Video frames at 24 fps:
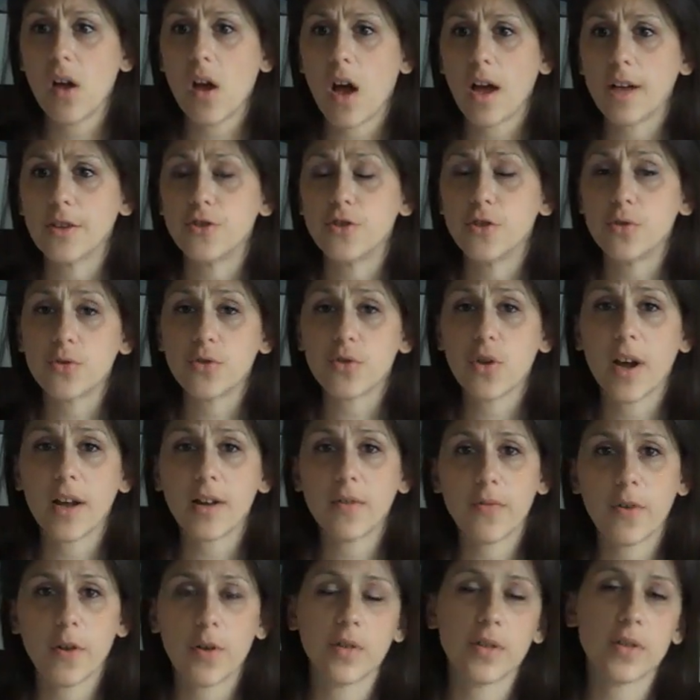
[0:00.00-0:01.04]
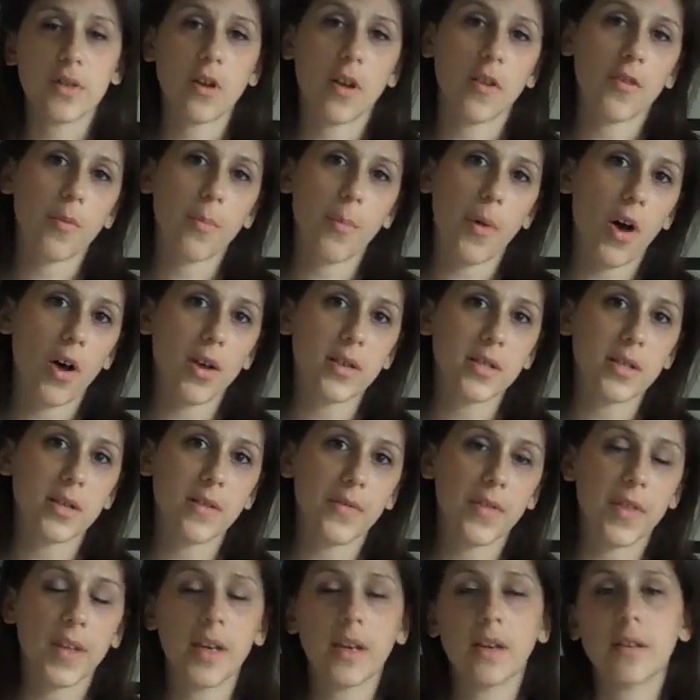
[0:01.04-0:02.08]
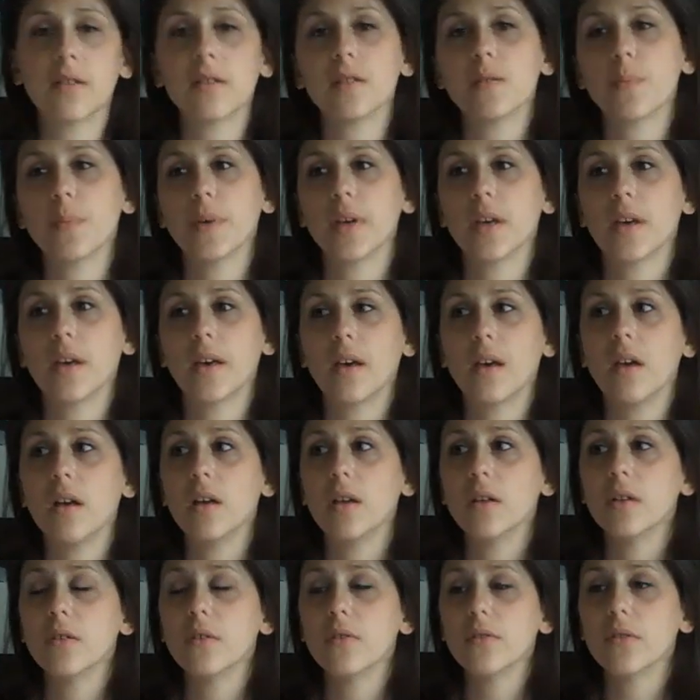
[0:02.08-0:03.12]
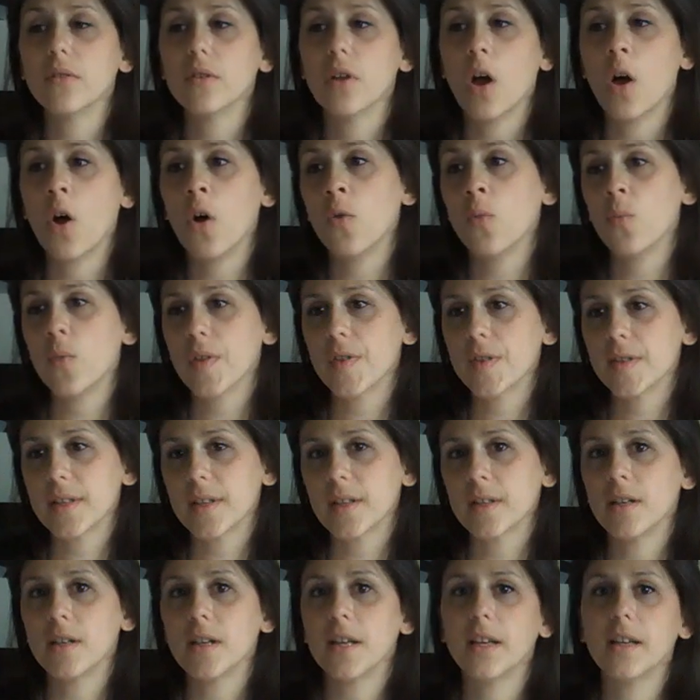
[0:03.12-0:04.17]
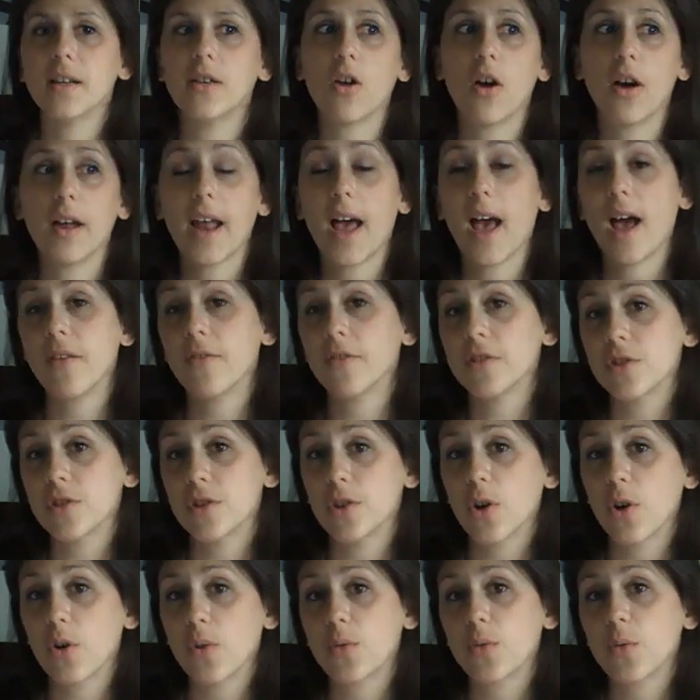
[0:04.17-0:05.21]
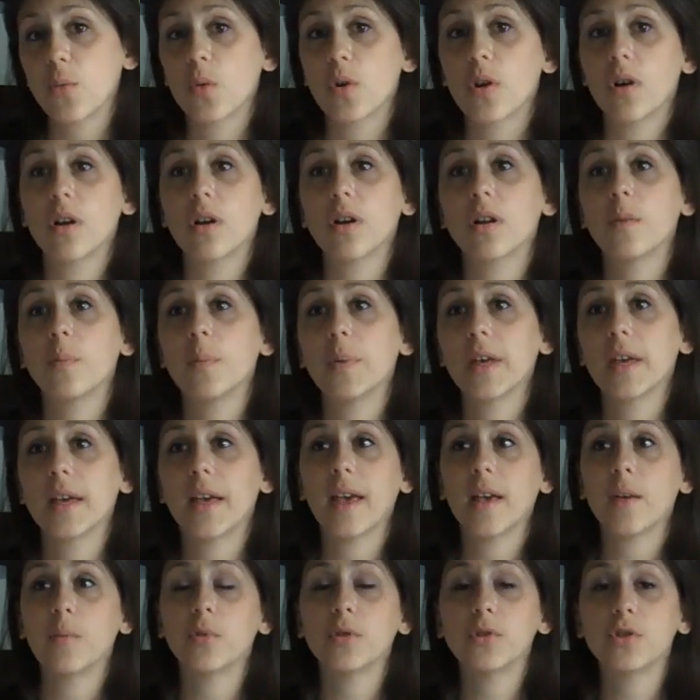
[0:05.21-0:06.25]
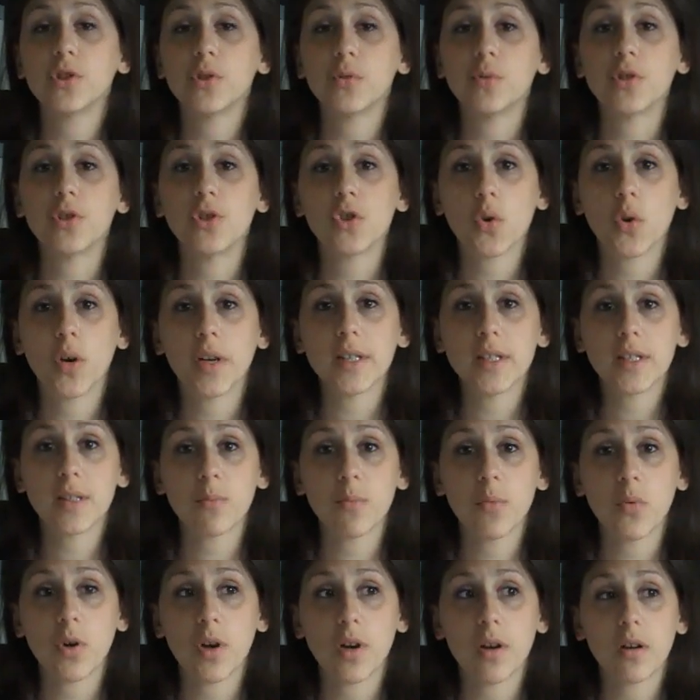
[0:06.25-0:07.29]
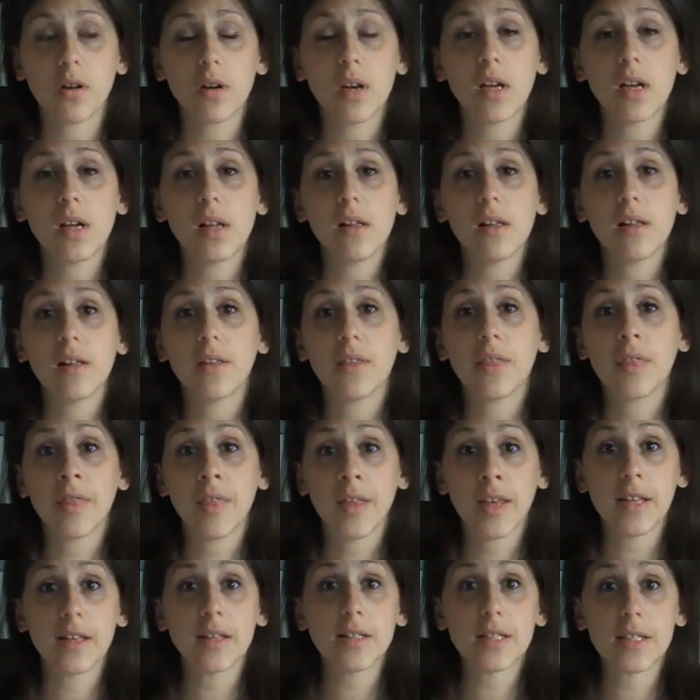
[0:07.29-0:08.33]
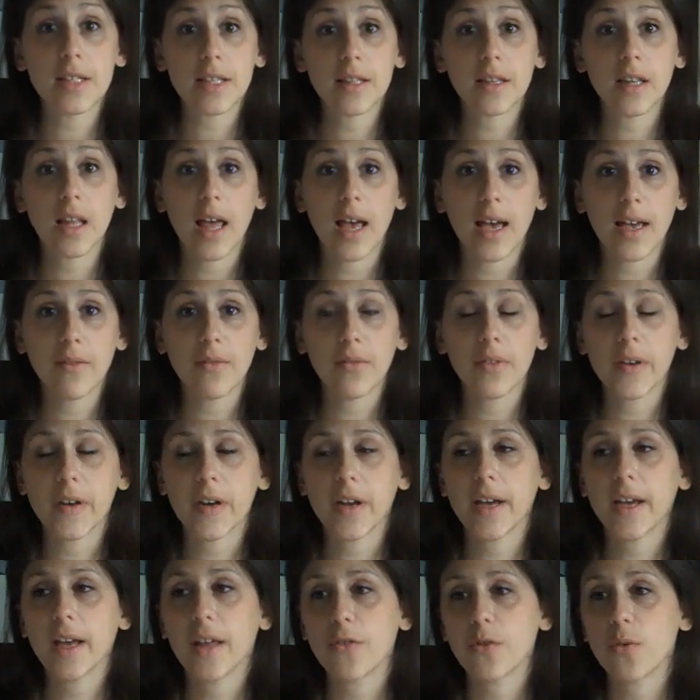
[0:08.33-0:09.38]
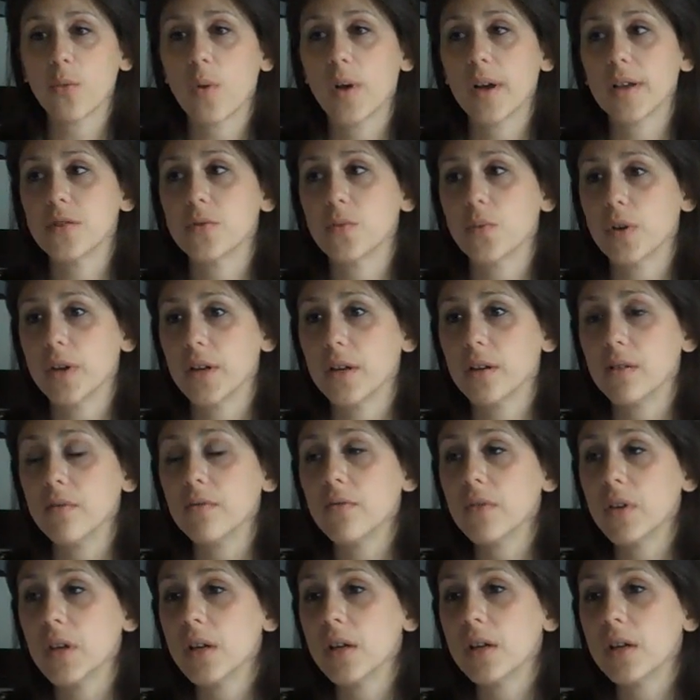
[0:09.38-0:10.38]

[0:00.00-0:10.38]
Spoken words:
I do try to focus on positive things, being home with Sydney, not having to go to work, being able to enjoy some more things in life than I otherwise would have.